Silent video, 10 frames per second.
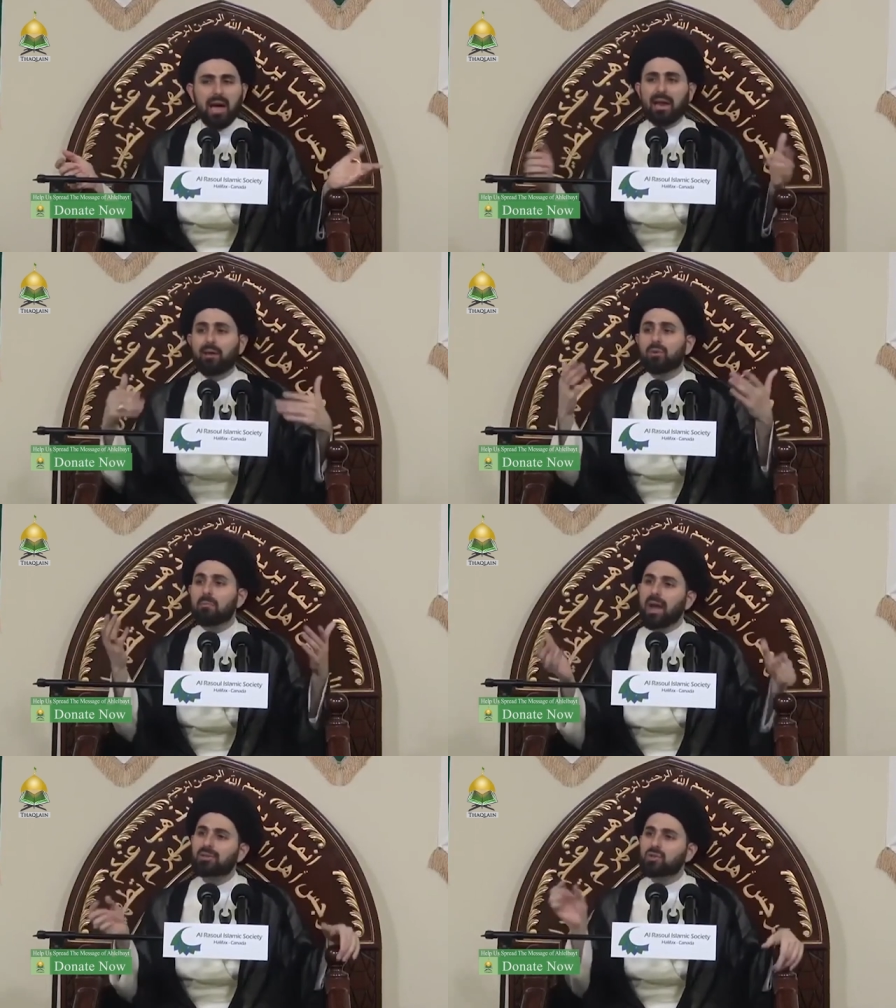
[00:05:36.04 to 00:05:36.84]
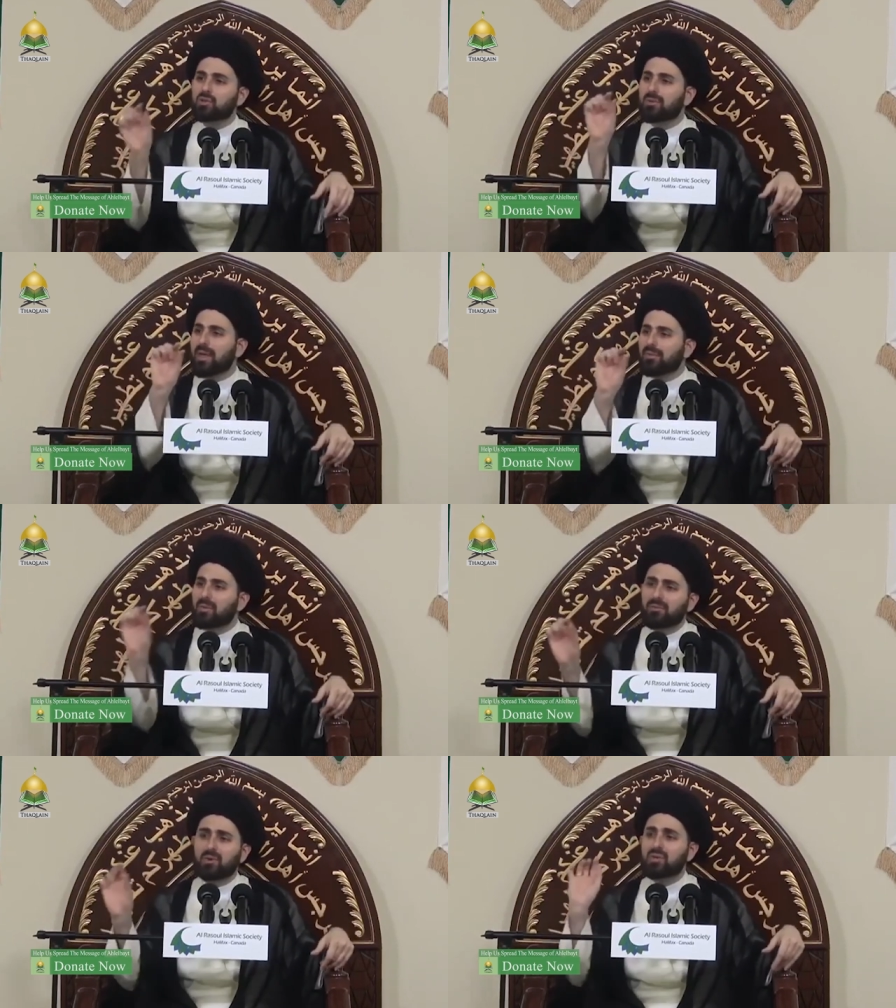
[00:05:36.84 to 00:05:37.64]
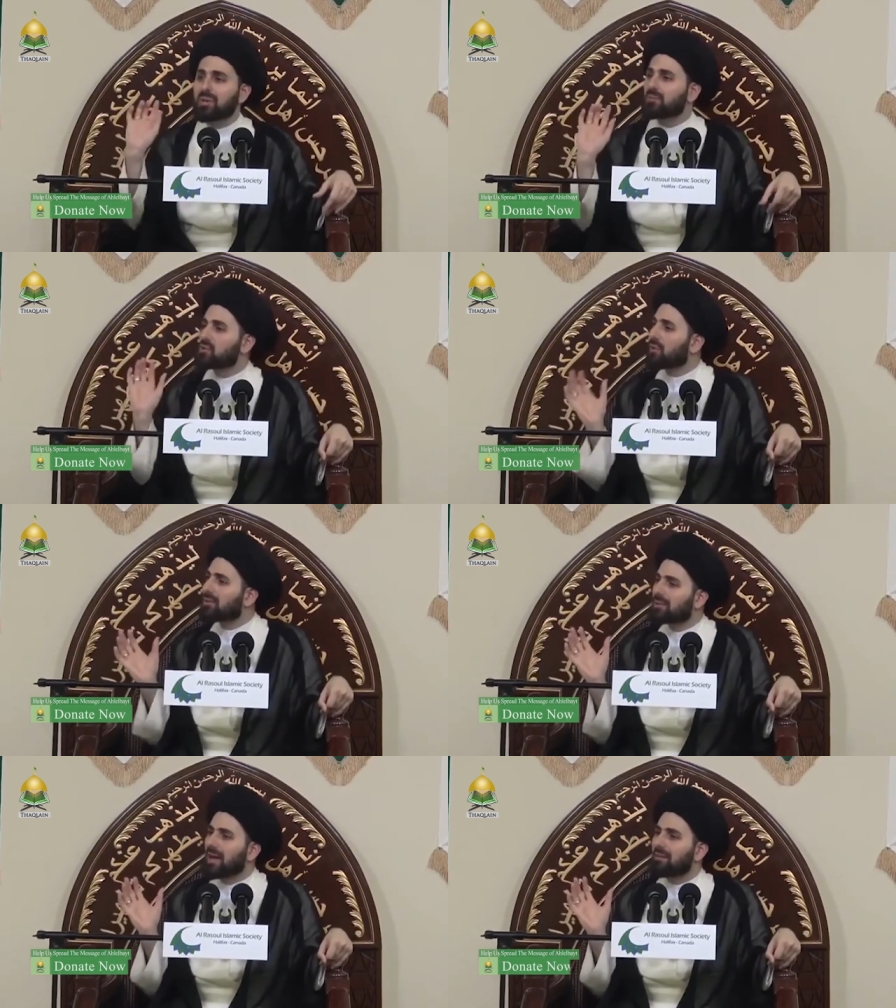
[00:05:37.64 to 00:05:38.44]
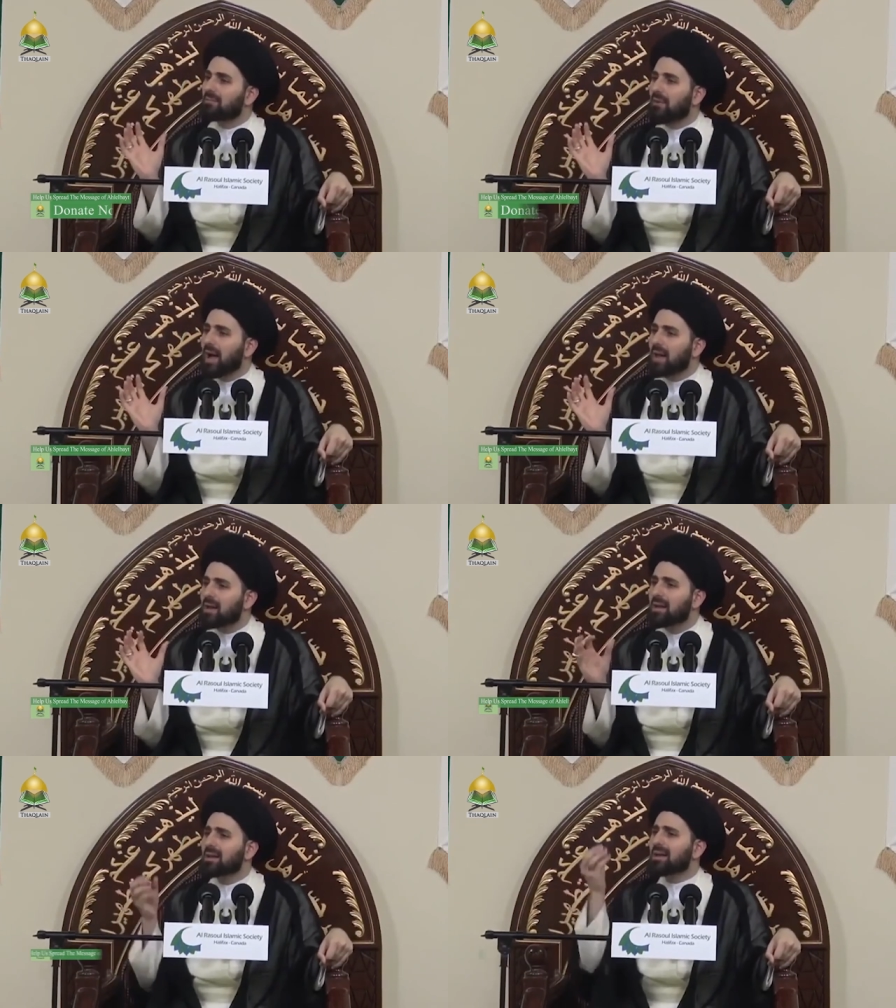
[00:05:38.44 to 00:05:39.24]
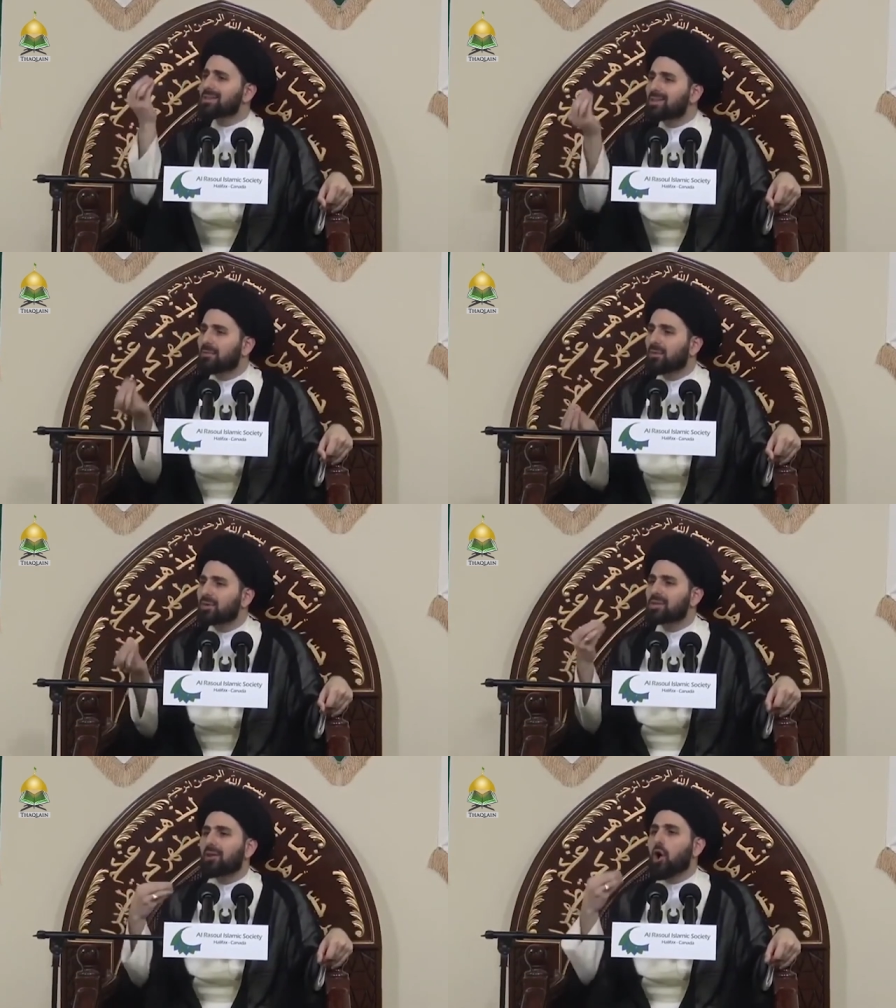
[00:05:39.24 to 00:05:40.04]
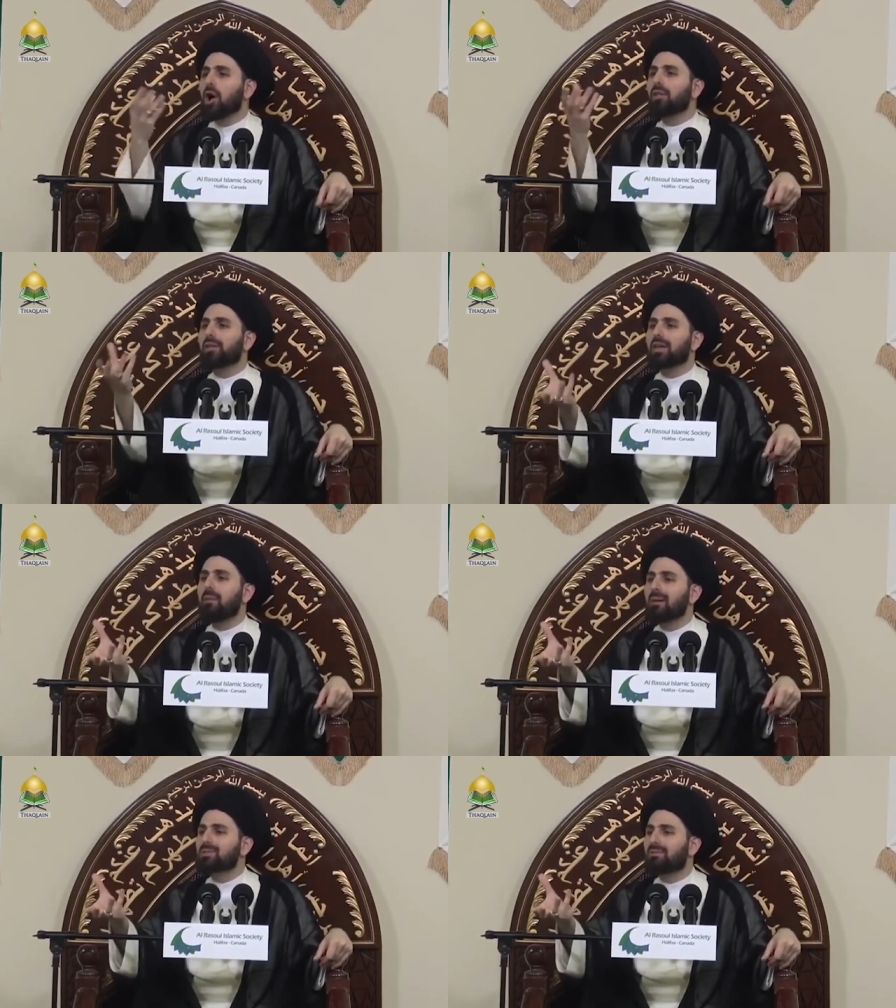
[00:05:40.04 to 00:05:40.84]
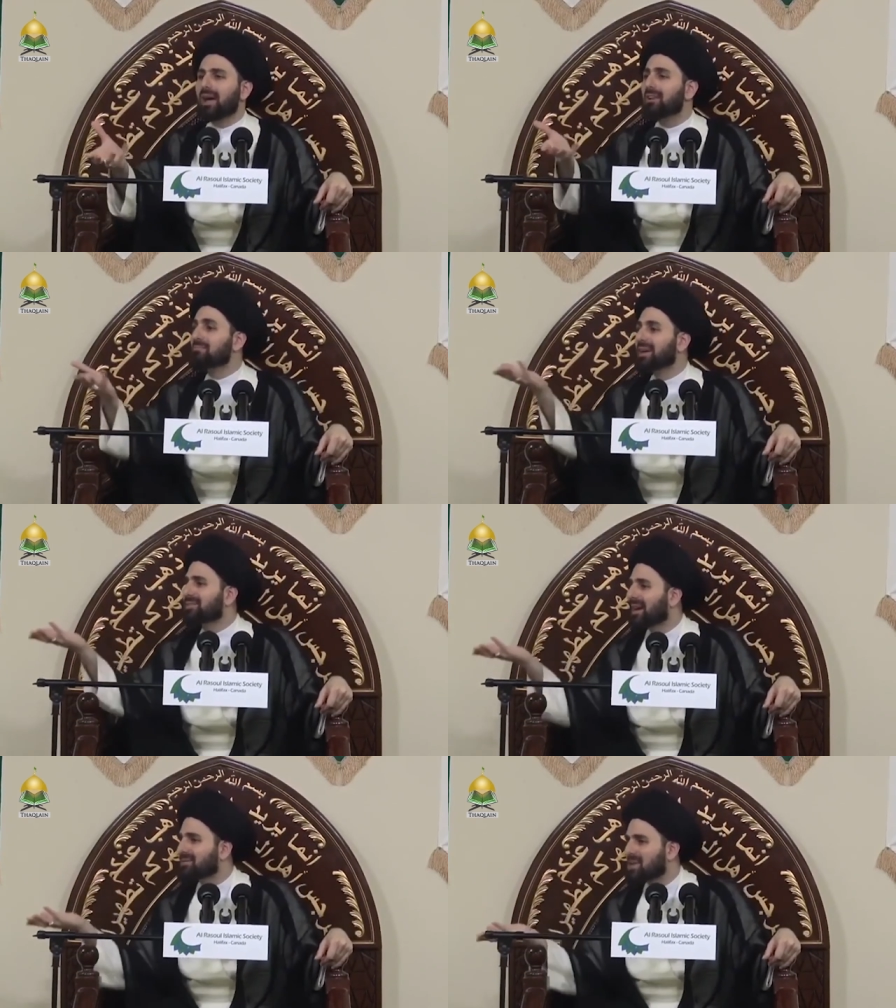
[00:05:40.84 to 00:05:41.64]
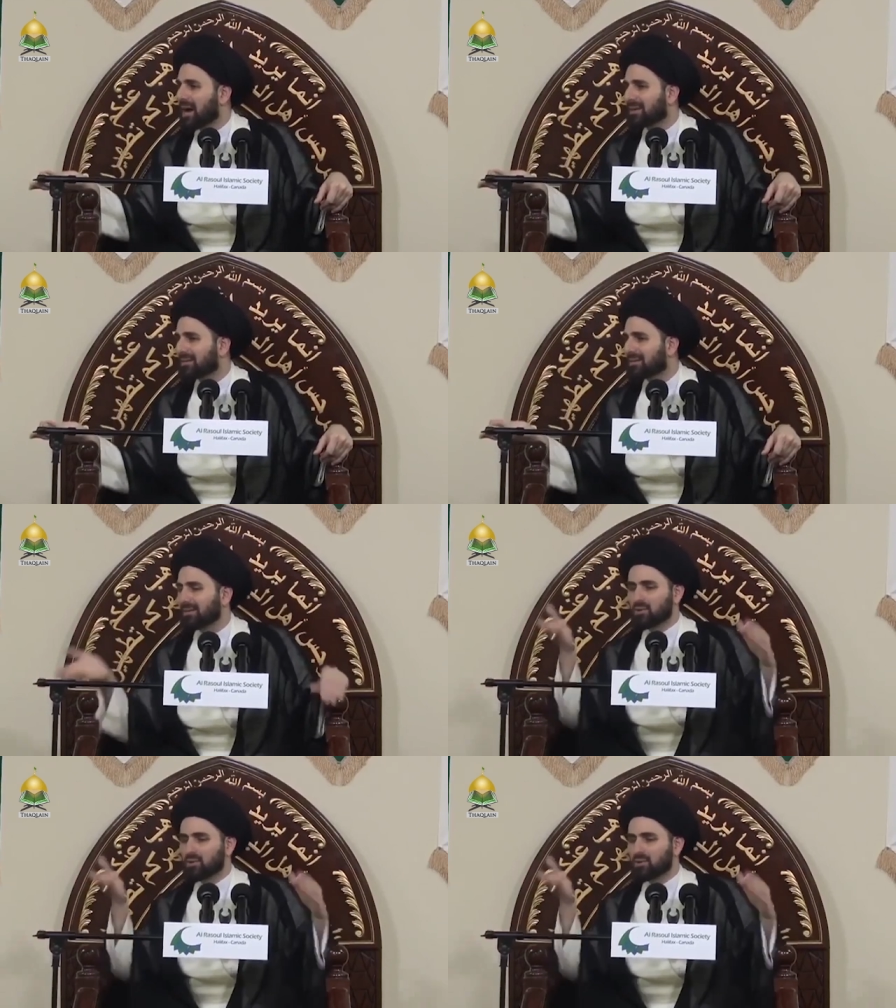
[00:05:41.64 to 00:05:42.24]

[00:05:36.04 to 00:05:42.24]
And I remind you that the verse of Surat Al Anfal is the verse that all the Imams of Ahlul Bayt have cited.